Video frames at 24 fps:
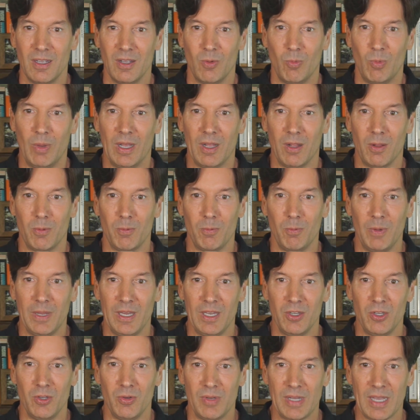Well,
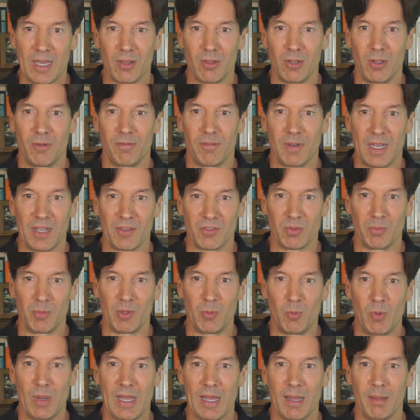when you download files from the
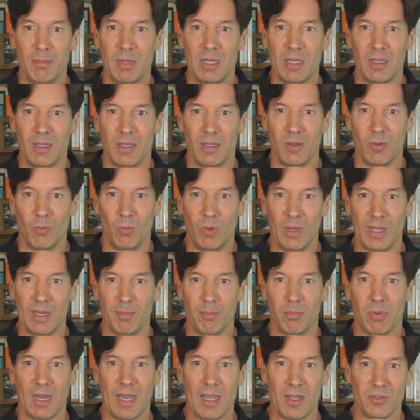web, what
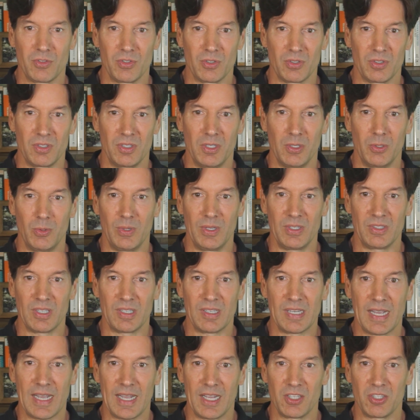browsers do is
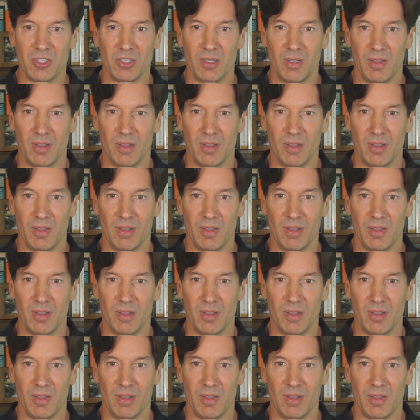attach